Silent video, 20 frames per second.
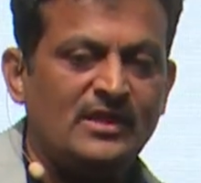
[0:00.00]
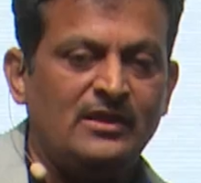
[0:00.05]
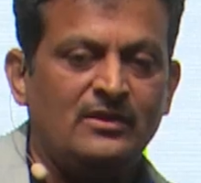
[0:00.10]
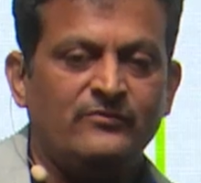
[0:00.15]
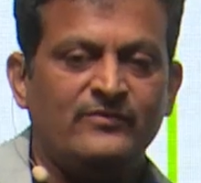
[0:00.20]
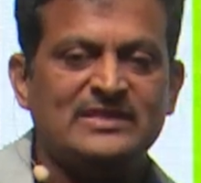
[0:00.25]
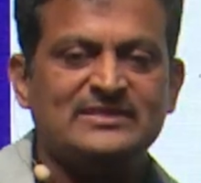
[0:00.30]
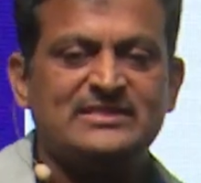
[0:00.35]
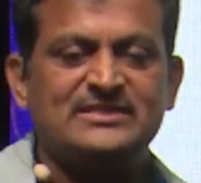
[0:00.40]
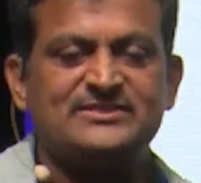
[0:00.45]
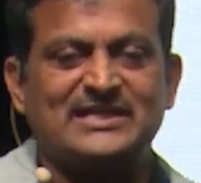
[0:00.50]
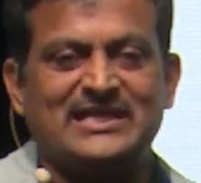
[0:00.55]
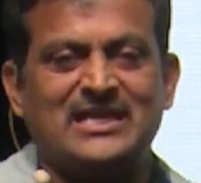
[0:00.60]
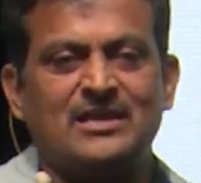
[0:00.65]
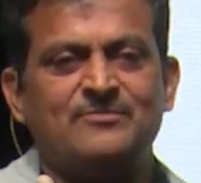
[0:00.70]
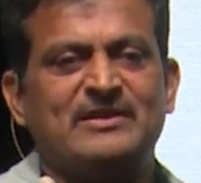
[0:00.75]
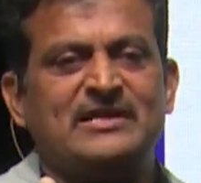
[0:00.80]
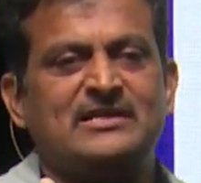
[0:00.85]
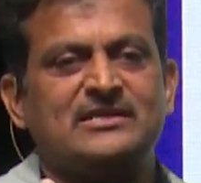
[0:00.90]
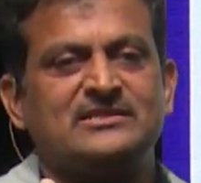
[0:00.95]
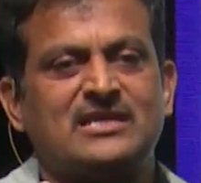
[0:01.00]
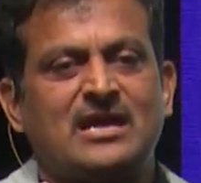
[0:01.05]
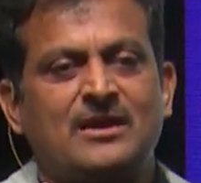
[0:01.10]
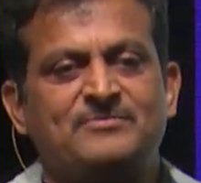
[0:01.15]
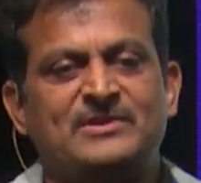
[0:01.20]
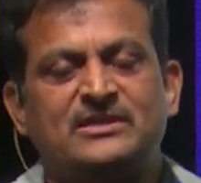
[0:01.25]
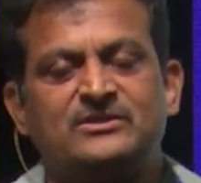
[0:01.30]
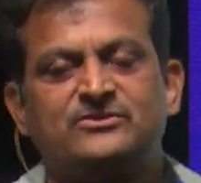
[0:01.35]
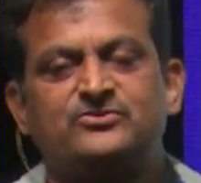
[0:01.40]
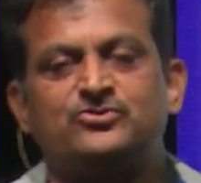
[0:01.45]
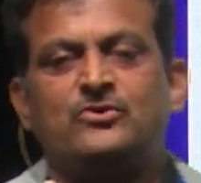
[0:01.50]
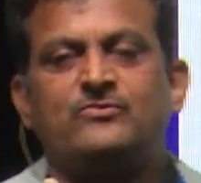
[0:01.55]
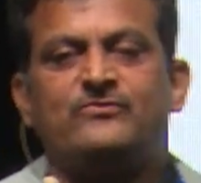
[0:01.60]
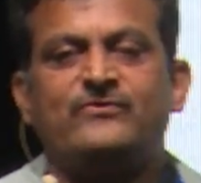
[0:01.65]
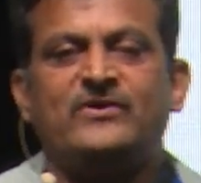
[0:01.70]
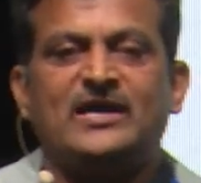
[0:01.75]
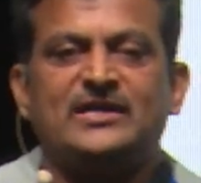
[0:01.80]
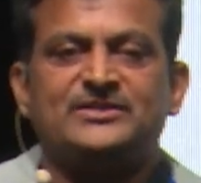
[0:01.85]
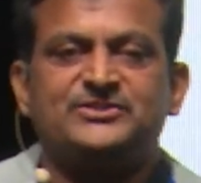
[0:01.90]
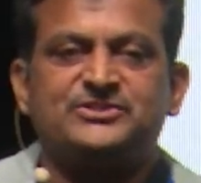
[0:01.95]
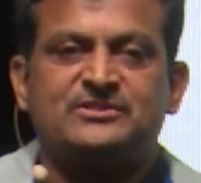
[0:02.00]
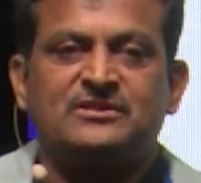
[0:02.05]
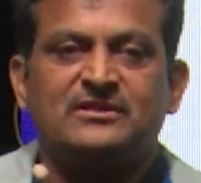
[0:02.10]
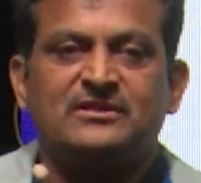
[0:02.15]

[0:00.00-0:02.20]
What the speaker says: when the settlement is happening so fast,